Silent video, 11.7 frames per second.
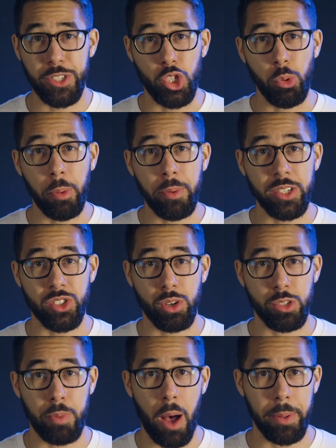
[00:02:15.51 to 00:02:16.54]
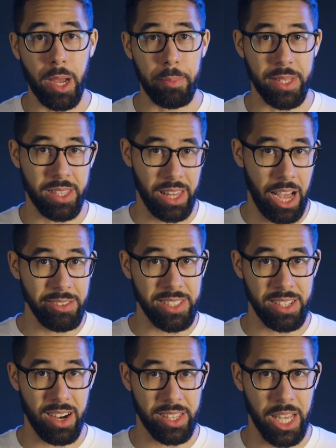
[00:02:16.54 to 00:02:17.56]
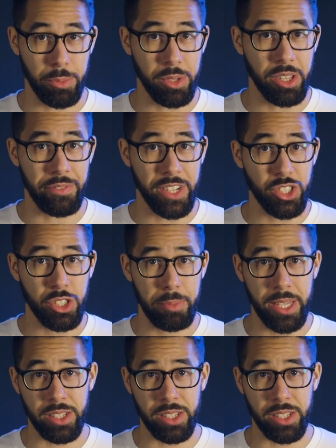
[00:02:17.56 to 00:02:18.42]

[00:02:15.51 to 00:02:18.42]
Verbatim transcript: superbug starts popping up in livestock that will eventually be